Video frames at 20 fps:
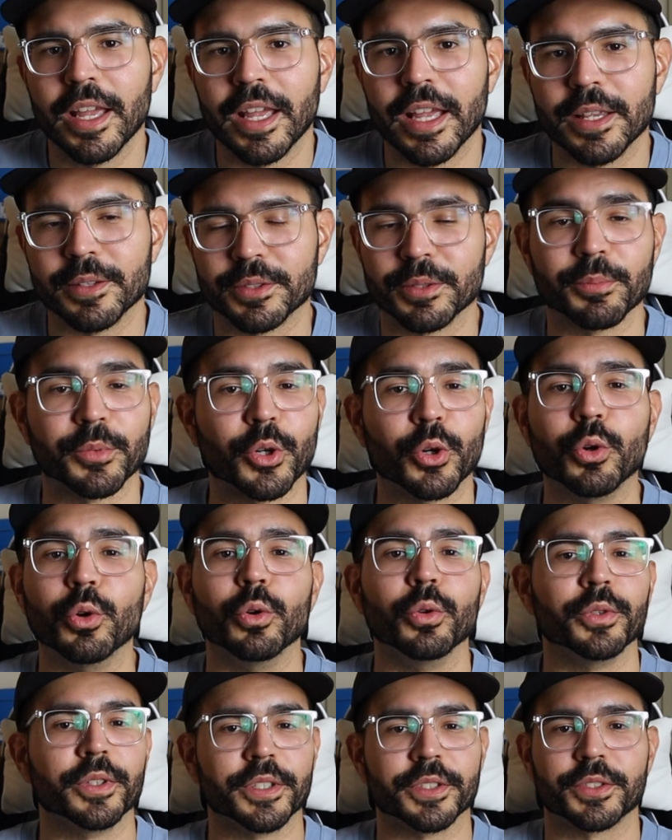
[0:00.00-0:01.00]
and some
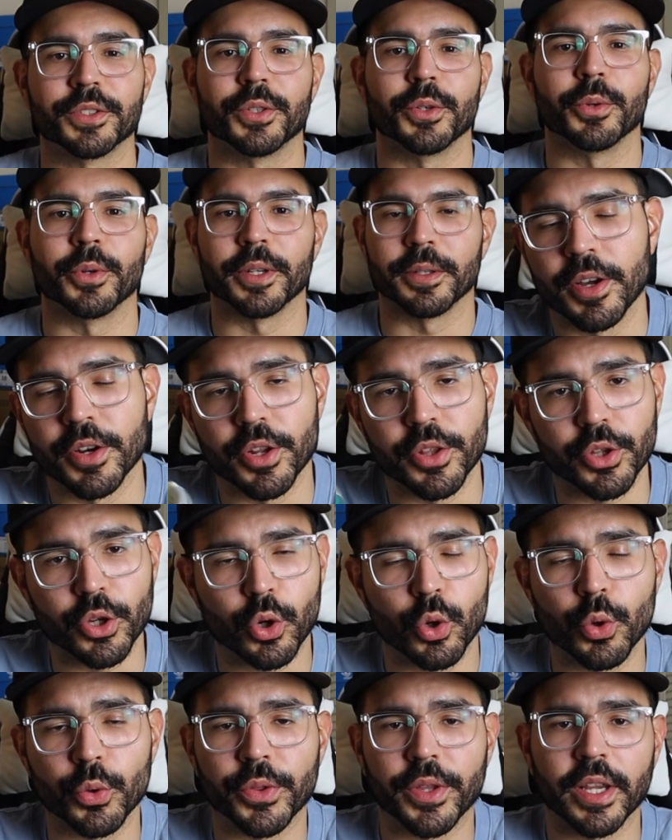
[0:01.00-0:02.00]
coolness to it. Another
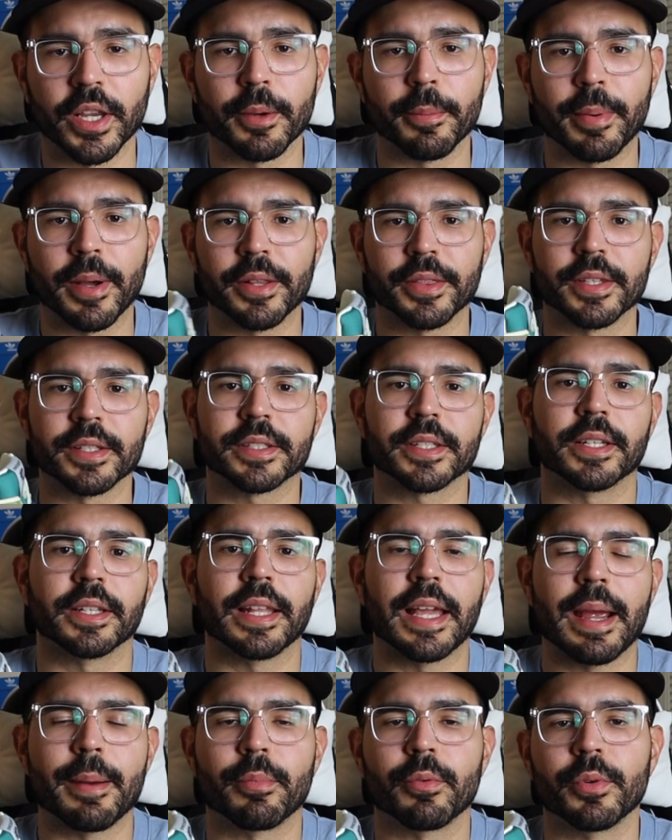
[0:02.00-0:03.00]
cool thing about this
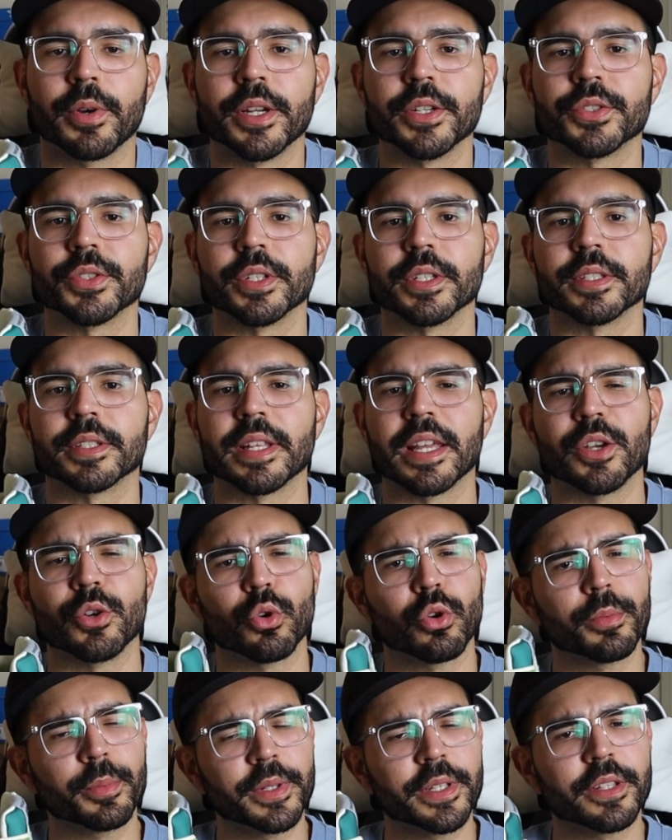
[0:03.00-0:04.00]
collaboration is that
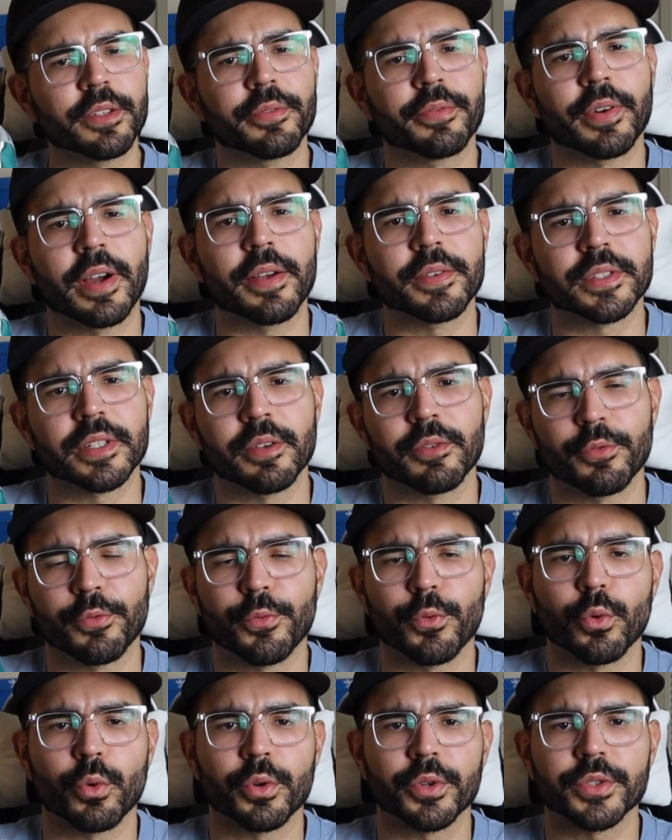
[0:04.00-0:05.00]
normally the
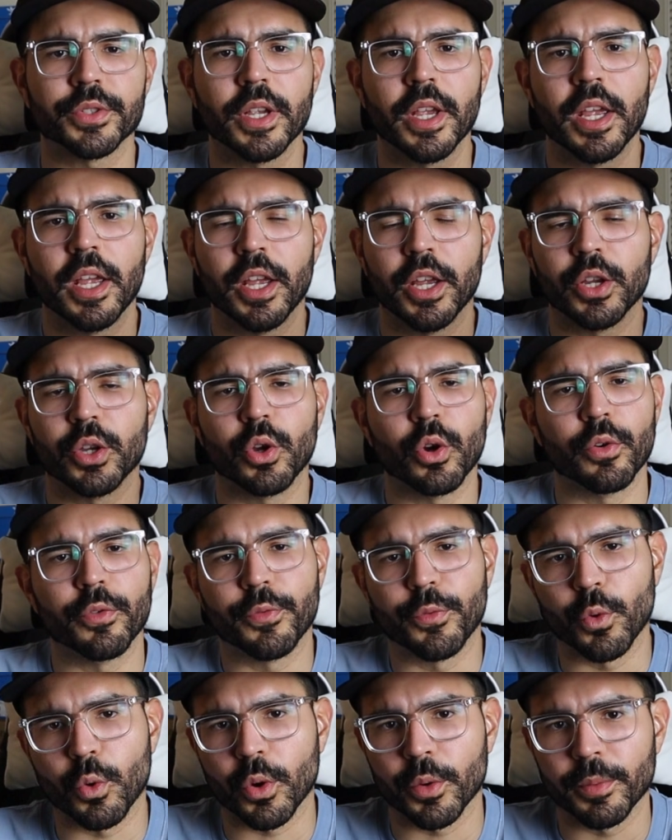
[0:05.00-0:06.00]
574s go
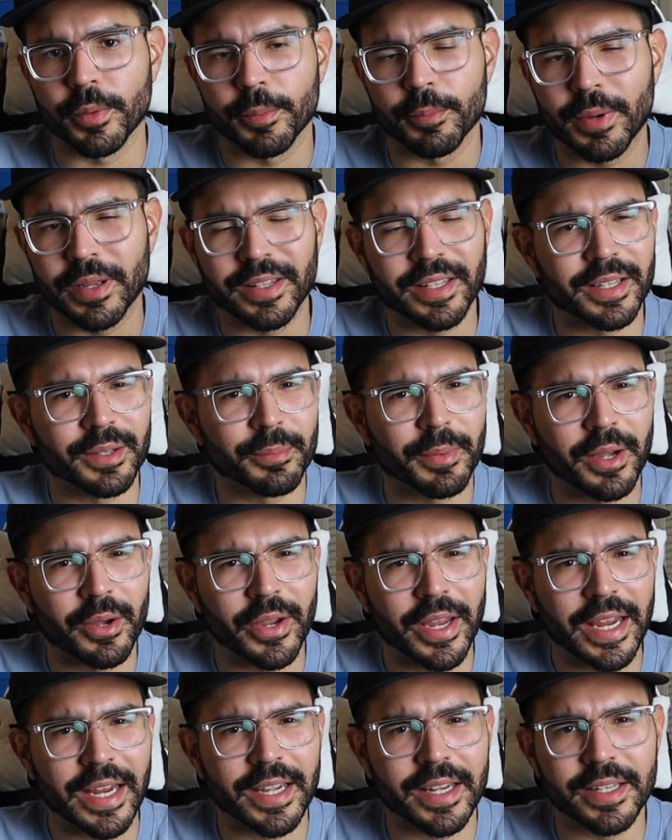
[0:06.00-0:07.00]
for, I think,
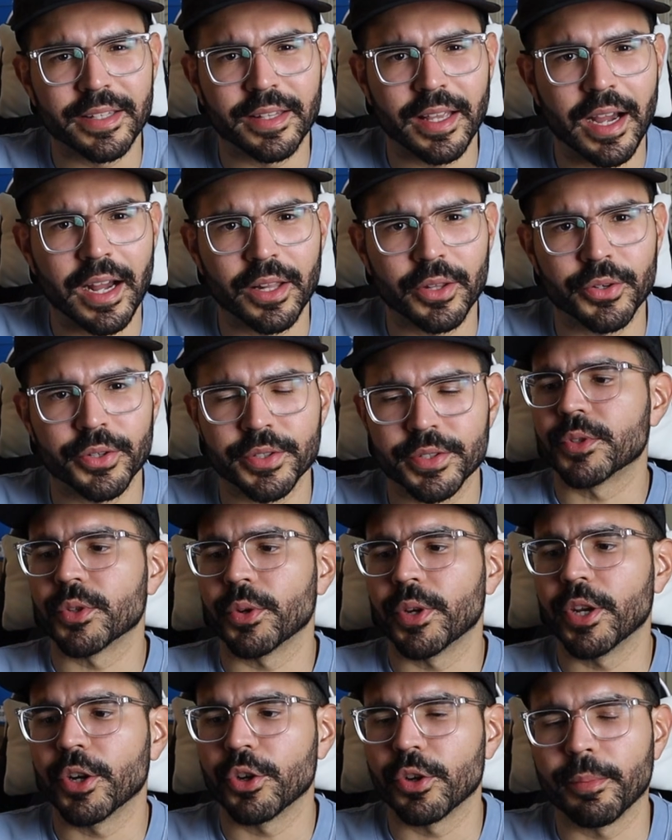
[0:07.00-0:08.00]
about $80. So
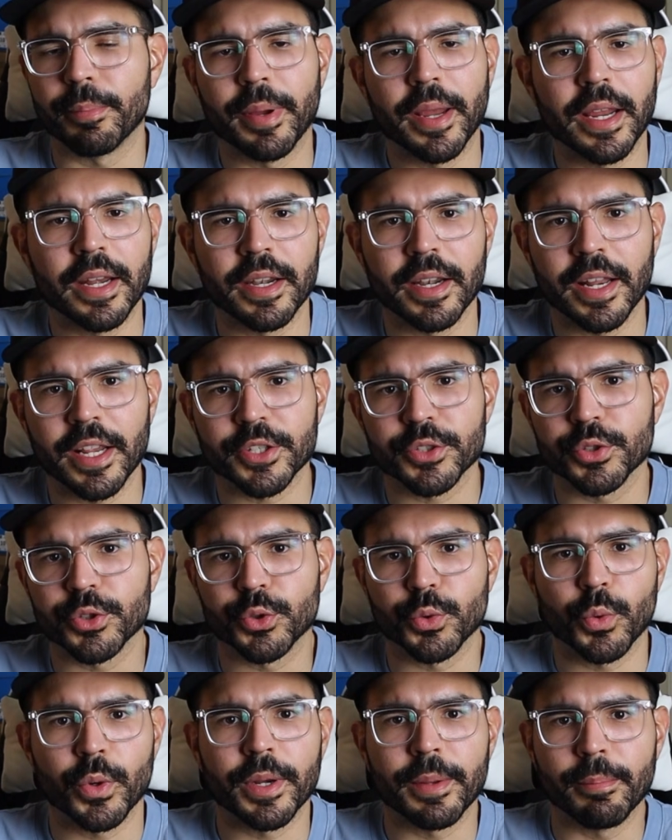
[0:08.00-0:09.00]
here you're paying an extra
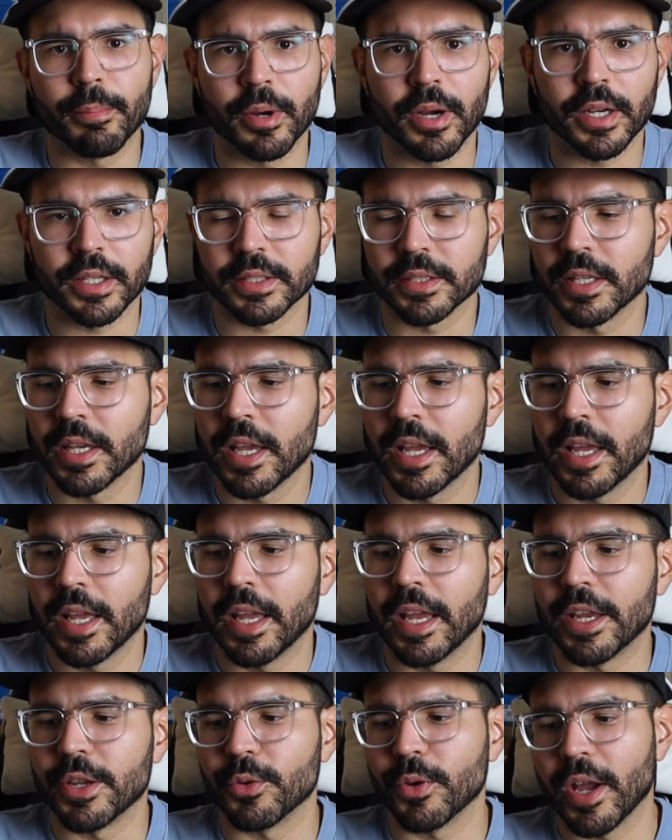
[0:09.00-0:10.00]
20 bucks
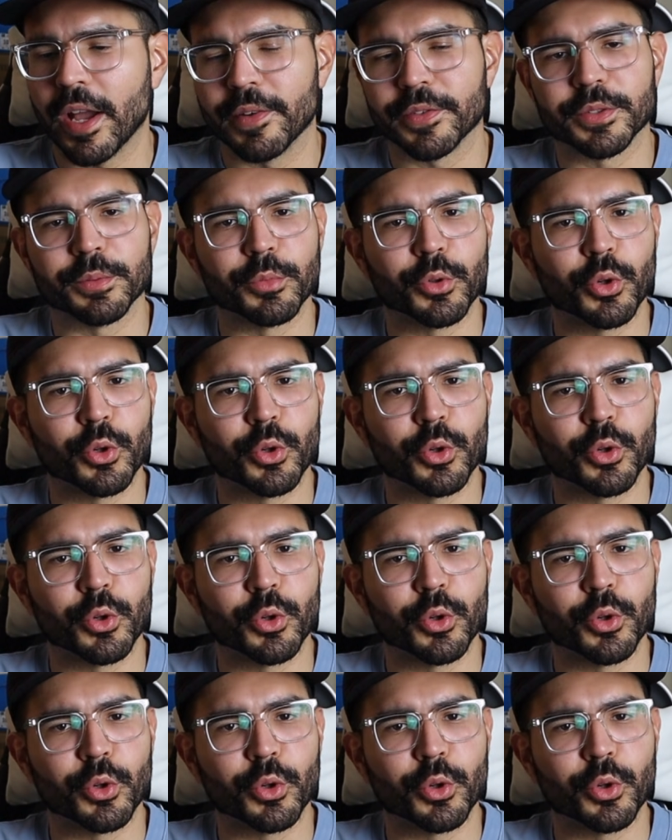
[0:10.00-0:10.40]
and you have some